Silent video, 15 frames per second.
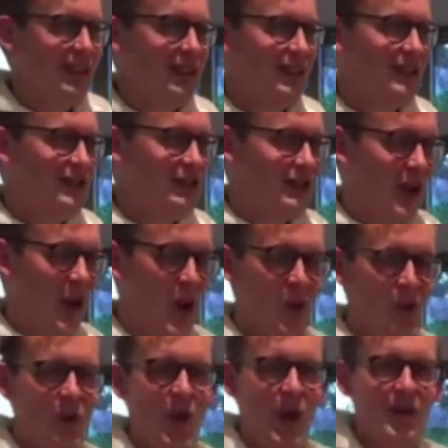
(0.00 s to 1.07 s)

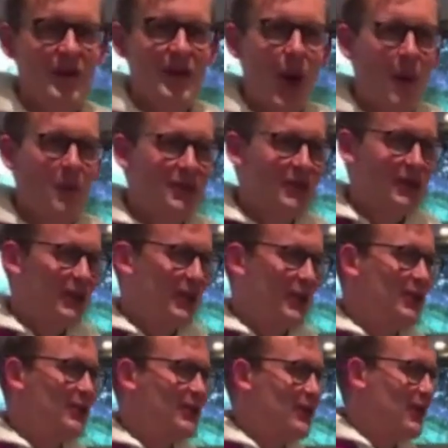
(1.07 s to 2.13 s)
So one of the
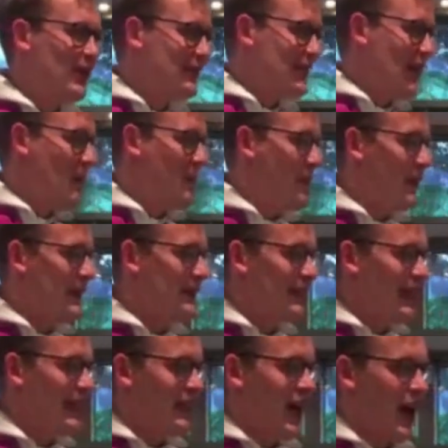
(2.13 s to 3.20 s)
obstacles, for example, is
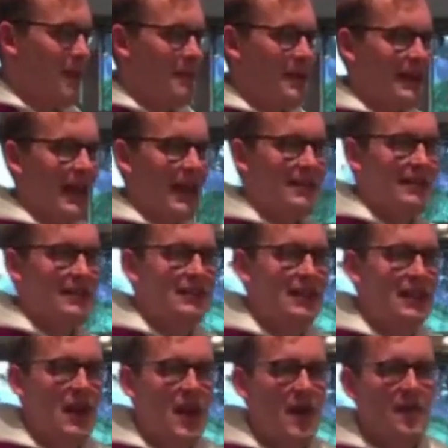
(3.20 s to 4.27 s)
they come
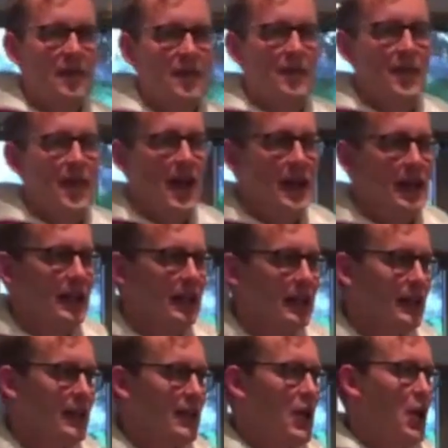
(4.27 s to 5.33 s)
against
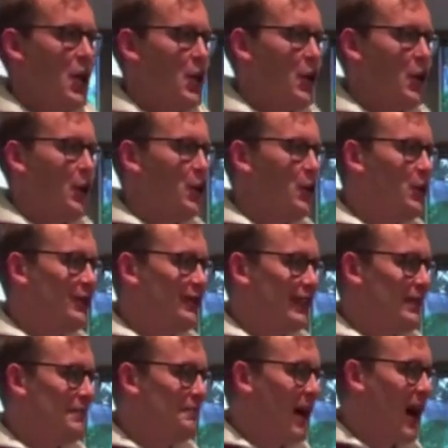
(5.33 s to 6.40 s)
thick,
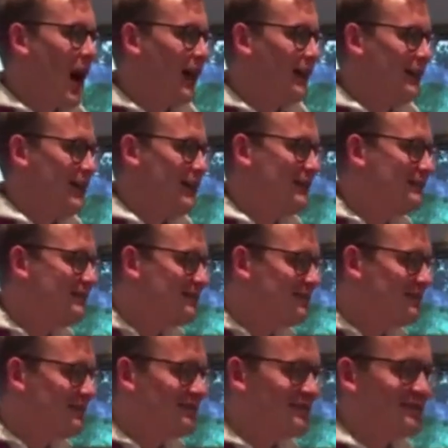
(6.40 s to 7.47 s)
oozy mud.
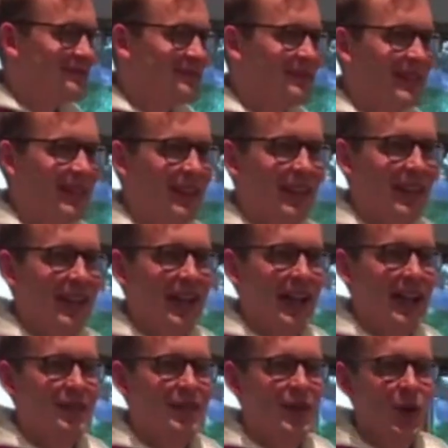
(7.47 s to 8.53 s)

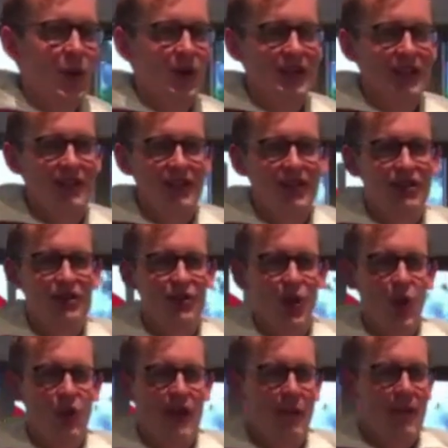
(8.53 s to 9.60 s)
And of course, in the
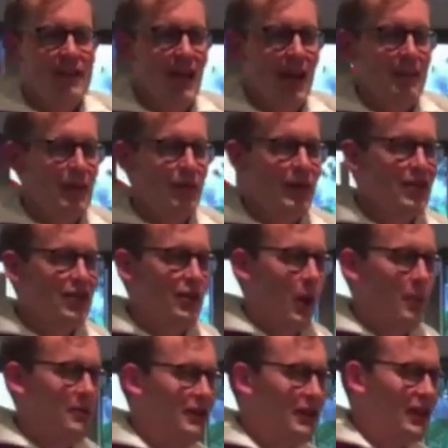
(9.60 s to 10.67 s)
story, every time they reach an
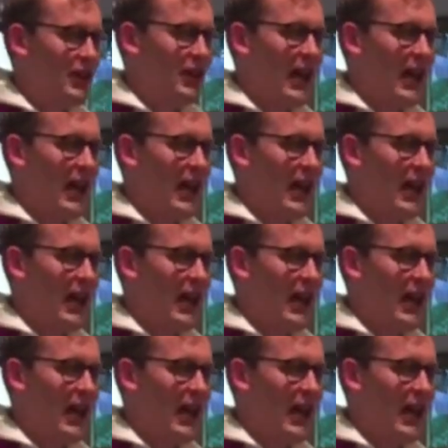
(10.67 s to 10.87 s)
obstacle